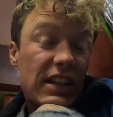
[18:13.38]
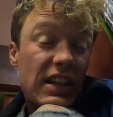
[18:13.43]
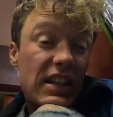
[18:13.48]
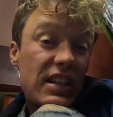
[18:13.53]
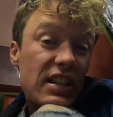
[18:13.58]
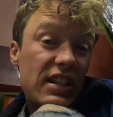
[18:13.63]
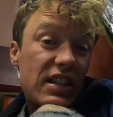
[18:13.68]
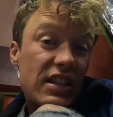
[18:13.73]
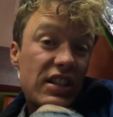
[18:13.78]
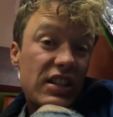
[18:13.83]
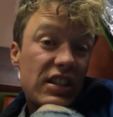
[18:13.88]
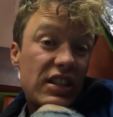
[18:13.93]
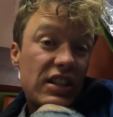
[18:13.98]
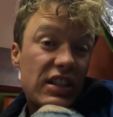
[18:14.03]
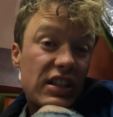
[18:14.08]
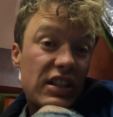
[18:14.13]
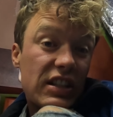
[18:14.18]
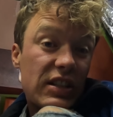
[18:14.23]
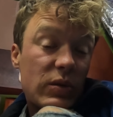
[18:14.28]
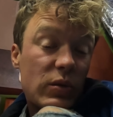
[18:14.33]

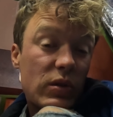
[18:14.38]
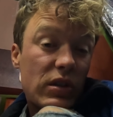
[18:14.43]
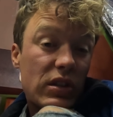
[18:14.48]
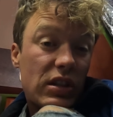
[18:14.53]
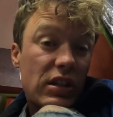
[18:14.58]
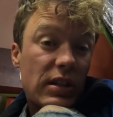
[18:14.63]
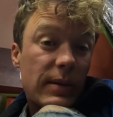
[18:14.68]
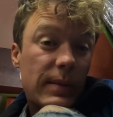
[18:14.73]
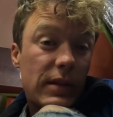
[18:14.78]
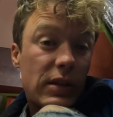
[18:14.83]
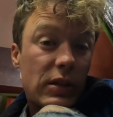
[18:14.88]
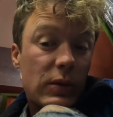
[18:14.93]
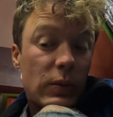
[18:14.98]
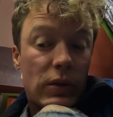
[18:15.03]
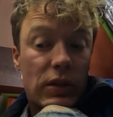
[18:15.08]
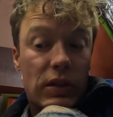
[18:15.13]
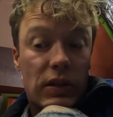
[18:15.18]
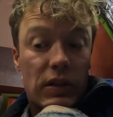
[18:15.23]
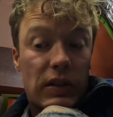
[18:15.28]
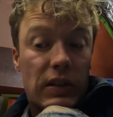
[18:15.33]
And worst comes to the
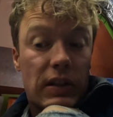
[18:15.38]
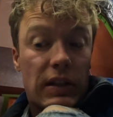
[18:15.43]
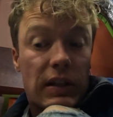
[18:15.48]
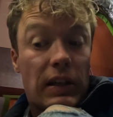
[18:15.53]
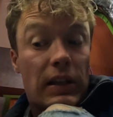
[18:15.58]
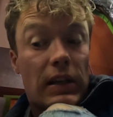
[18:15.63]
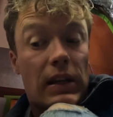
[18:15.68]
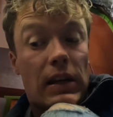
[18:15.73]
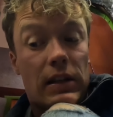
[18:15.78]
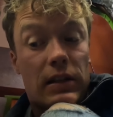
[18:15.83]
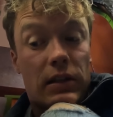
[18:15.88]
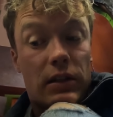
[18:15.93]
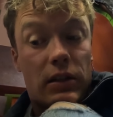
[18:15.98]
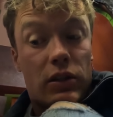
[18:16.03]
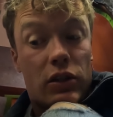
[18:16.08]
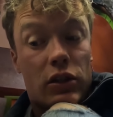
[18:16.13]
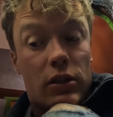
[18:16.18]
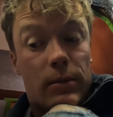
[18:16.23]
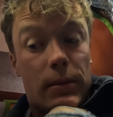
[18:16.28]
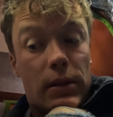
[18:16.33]
worst, I can
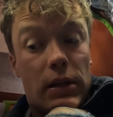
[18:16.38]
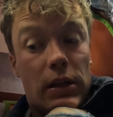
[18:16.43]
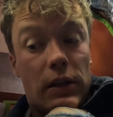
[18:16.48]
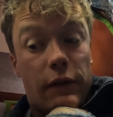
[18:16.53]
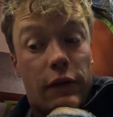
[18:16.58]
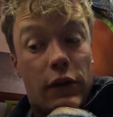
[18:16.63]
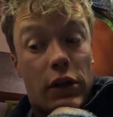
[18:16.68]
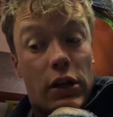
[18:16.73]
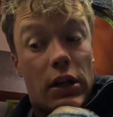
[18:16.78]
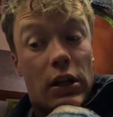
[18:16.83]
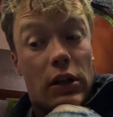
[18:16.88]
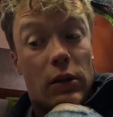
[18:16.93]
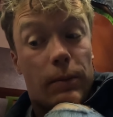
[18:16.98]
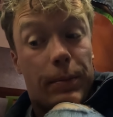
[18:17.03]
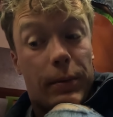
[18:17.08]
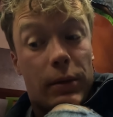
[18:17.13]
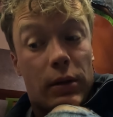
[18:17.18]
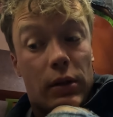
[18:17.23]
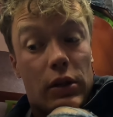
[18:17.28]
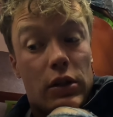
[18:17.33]
ask somebody for help.
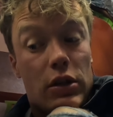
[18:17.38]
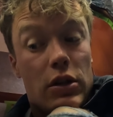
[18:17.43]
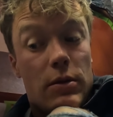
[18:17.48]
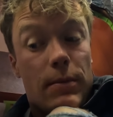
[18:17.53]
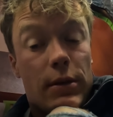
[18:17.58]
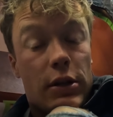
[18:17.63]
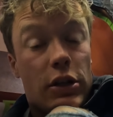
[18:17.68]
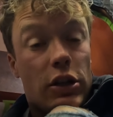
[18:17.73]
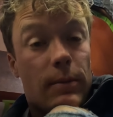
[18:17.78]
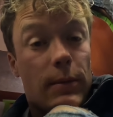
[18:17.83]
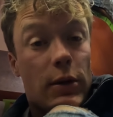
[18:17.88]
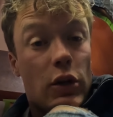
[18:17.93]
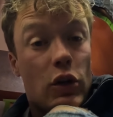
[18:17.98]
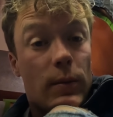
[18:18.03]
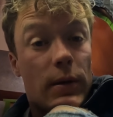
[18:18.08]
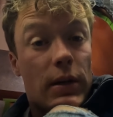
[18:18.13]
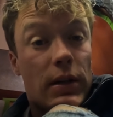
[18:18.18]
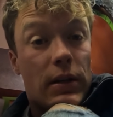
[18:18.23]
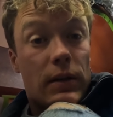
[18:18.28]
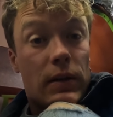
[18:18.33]
But at the
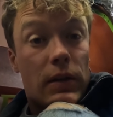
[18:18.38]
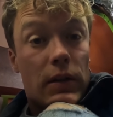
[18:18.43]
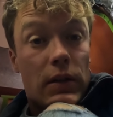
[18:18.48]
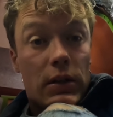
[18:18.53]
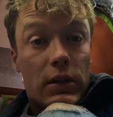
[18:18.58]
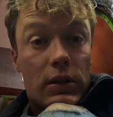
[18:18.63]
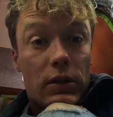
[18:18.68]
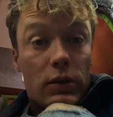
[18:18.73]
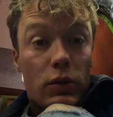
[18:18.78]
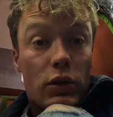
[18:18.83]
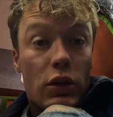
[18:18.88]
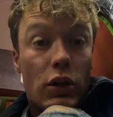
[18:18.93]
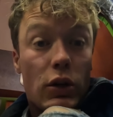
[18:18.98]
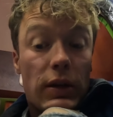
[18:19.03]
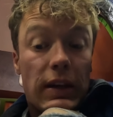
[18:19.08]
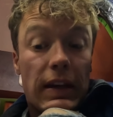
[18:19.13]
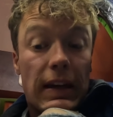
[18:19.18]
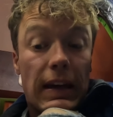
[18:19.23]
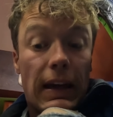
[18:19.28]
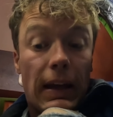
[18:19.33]
moment, we're
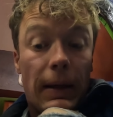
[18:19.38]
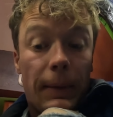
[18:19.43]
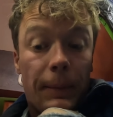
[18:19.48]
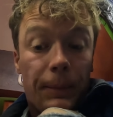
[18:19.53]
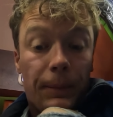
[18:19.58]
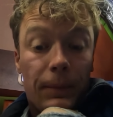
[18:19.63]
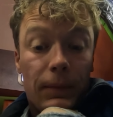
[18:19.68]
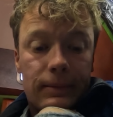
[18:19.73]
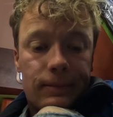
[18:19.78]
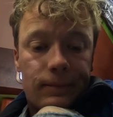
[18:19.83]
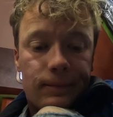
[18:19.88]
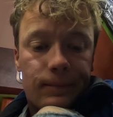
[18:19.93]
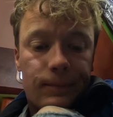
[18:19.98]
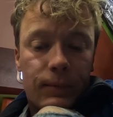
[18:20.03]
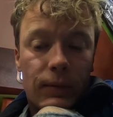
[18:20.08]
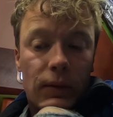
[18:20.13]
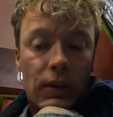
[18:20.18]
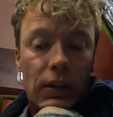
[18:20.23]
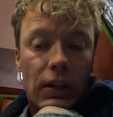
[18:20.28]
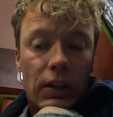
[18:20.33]
okay.
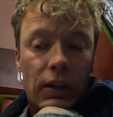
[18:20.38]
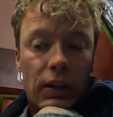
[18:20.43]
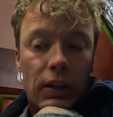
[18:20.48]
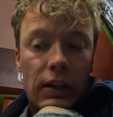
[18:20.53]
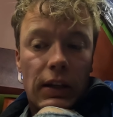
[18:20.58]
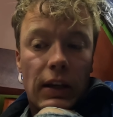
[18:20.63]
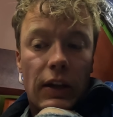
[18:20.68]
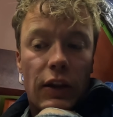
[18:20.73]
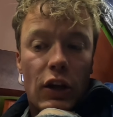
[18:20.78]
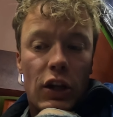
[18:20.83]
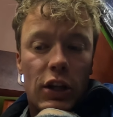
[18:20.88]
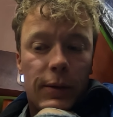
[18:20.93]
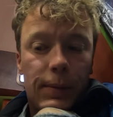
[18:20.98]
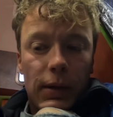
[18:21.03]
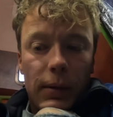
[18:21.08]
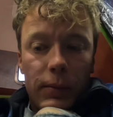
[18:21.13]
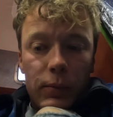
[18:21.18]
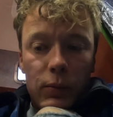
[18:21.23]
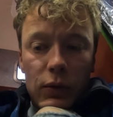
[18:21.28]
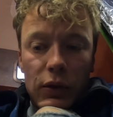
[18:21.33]
Hmm. Yeah, the only
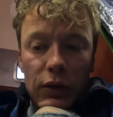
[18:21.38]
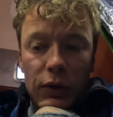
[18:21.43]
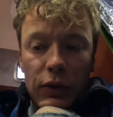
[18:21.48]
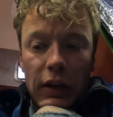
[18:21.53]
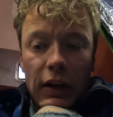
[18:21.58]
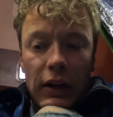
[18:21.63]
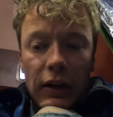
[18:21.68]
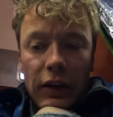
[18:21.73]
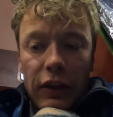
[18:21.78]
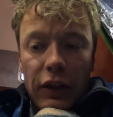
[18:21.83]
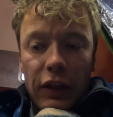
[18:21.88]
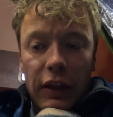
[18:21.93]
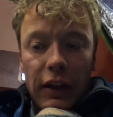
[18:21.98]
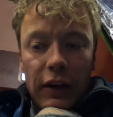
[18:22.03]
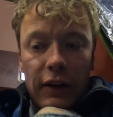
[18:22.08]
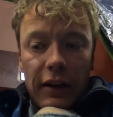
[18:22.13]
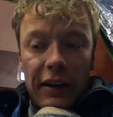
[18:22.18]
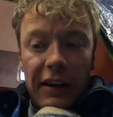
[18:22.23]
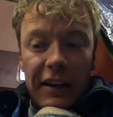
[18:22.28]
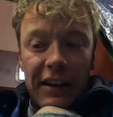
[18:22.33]
problem with that
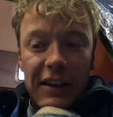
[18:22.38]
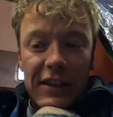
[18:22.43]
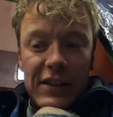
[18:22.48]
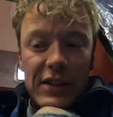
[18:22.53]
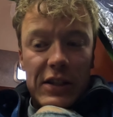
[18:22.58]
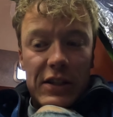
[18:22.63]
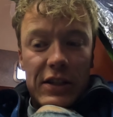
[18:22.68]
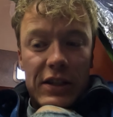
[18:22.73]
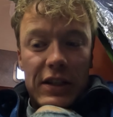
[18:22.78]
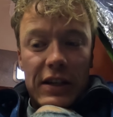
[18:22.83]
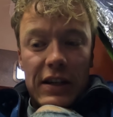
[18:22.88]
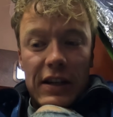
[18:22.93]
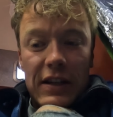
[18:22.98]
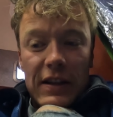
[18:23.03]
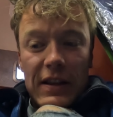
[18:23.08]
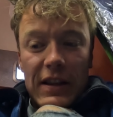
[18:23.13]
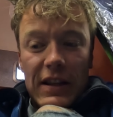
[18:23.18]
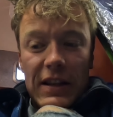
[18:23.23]
theory, I guess, is that